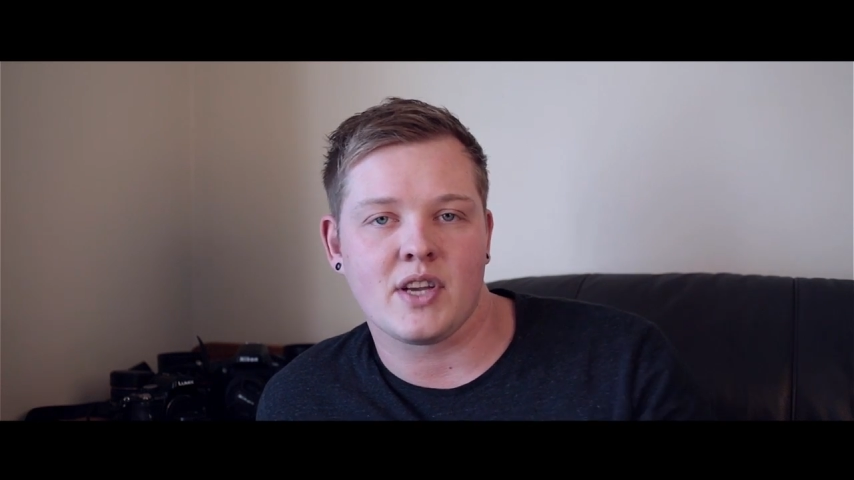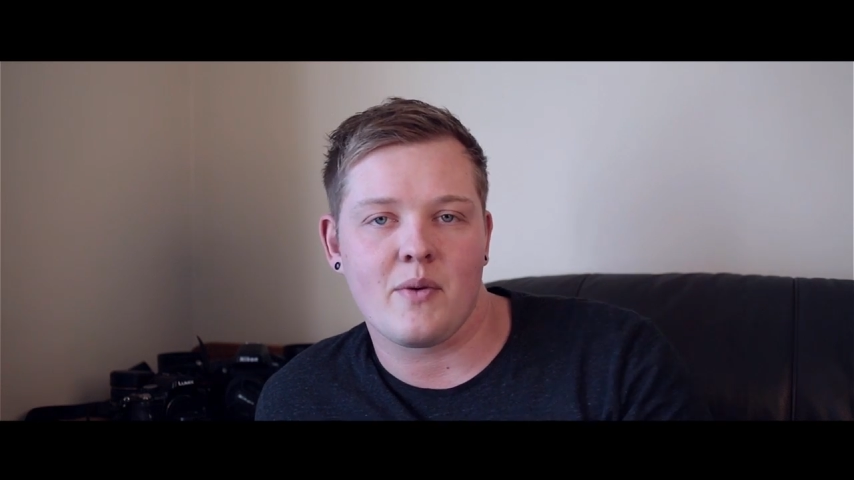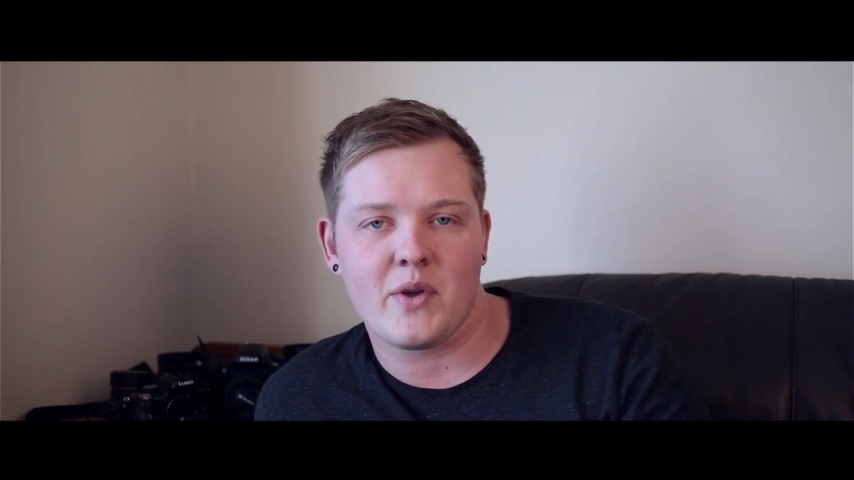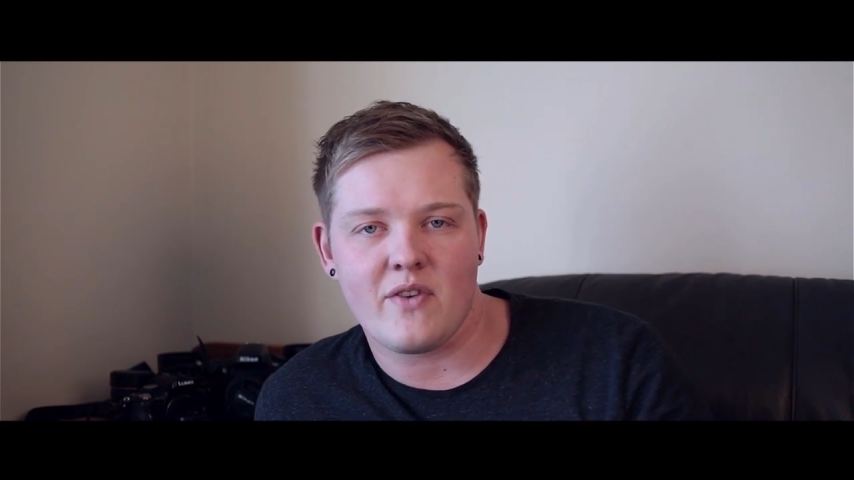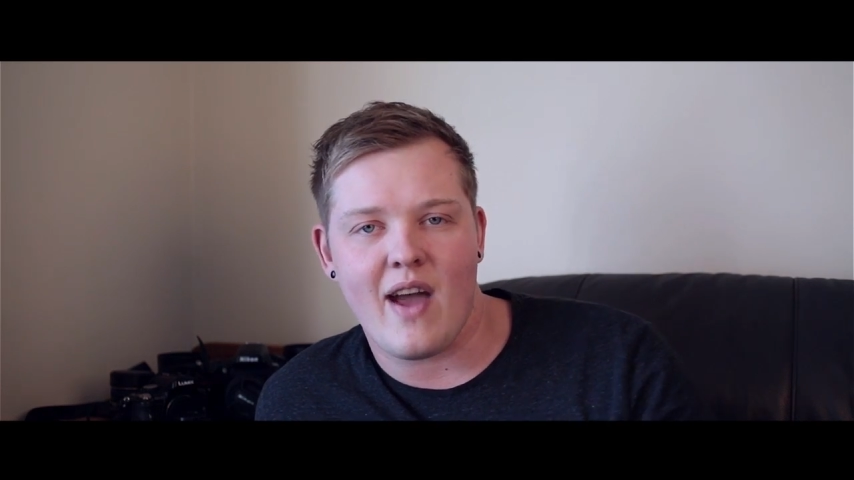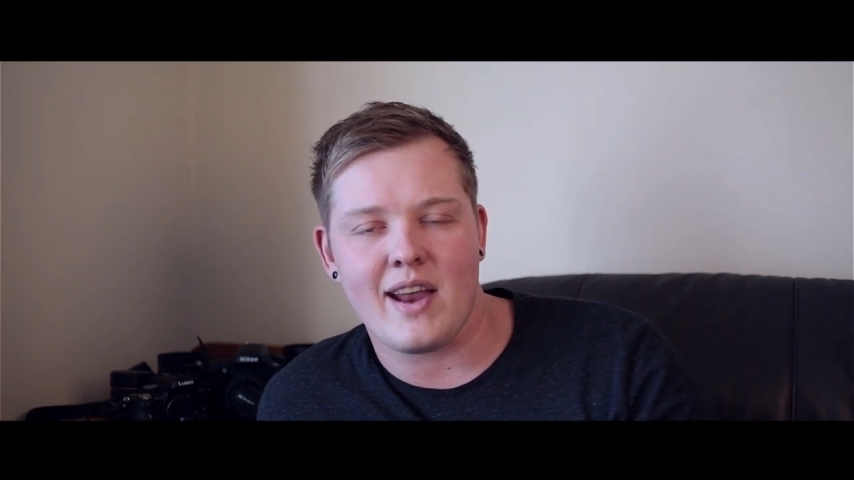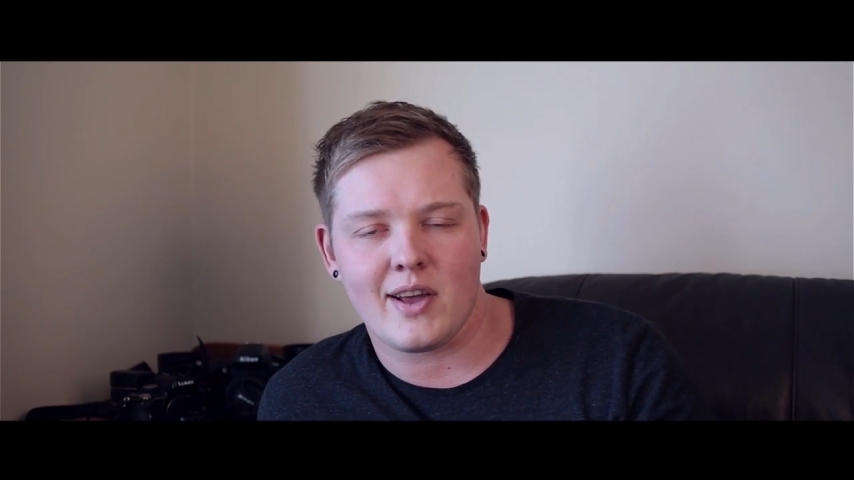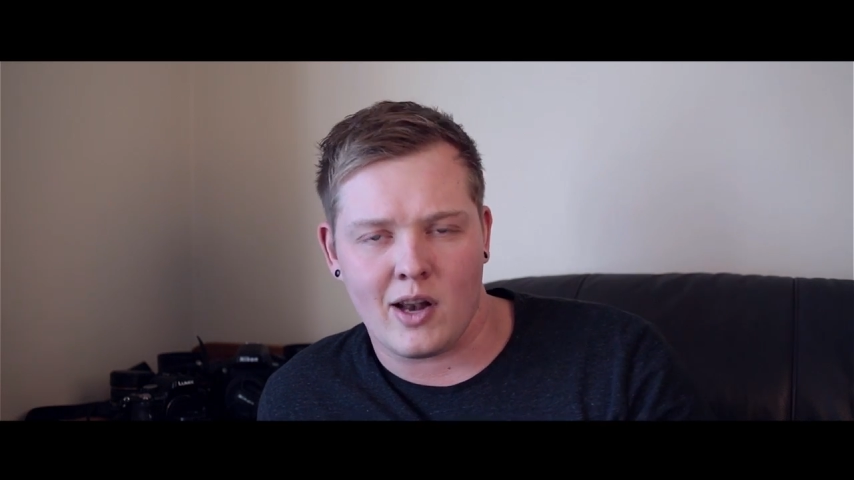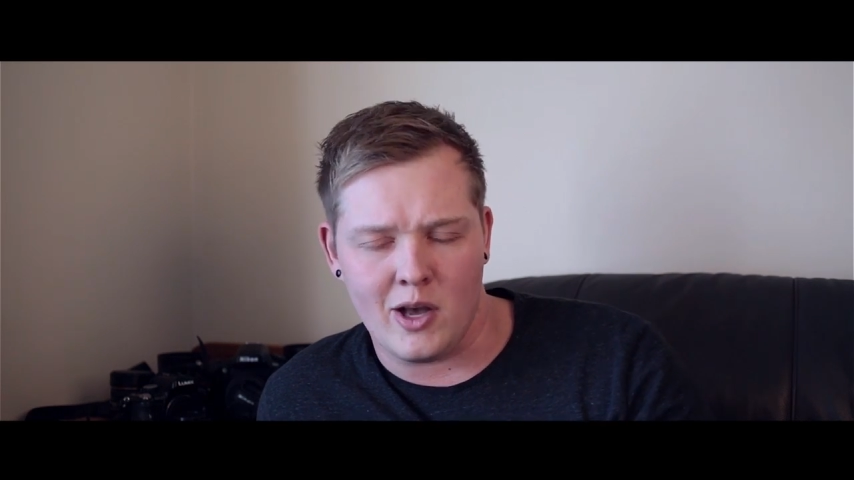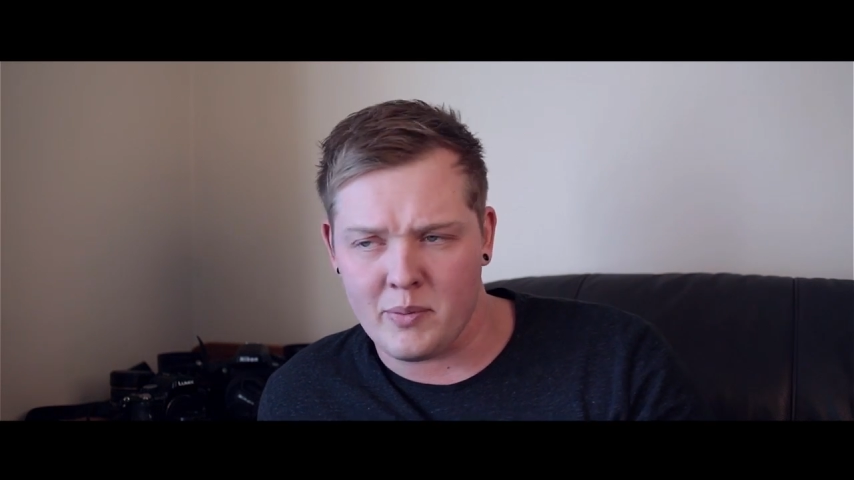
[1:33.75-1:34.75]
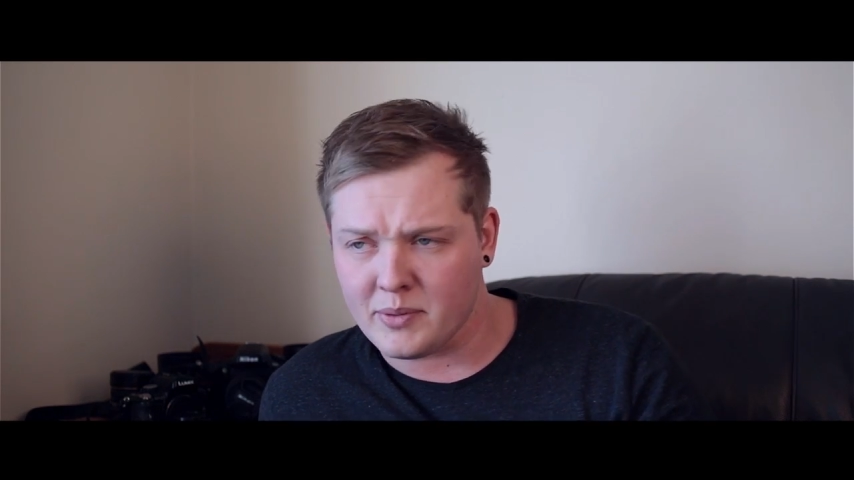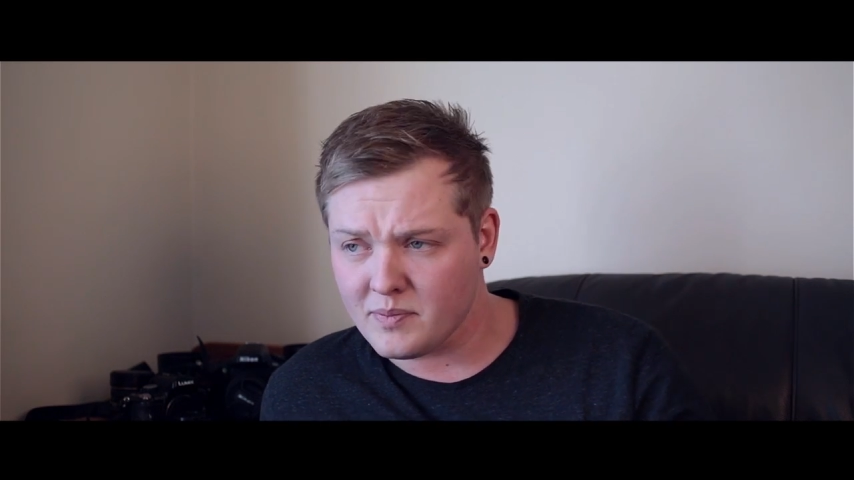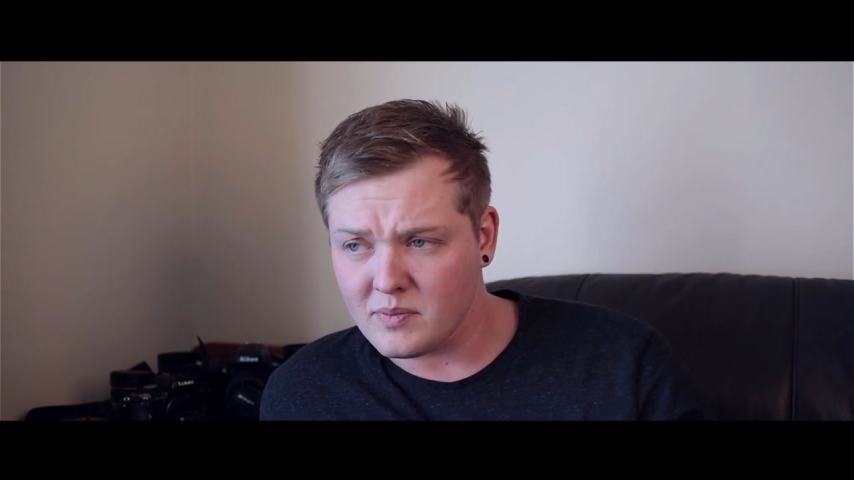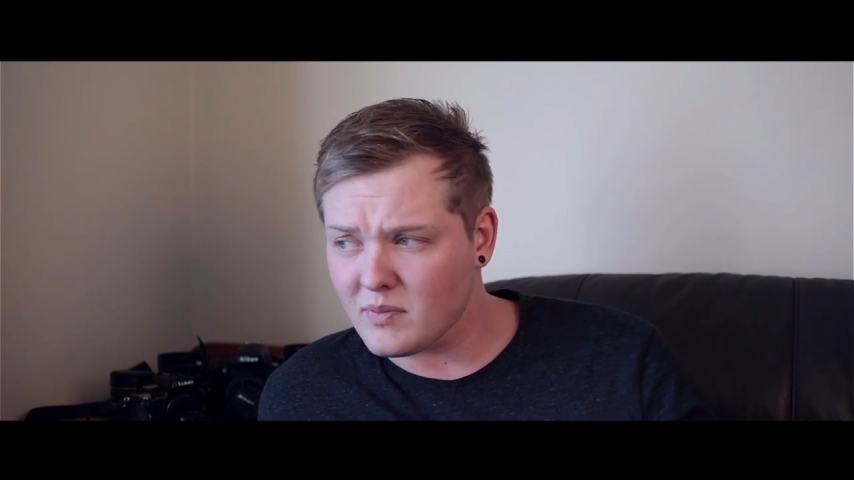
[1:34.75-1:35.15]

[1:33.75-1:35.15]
You know, when you're out in a club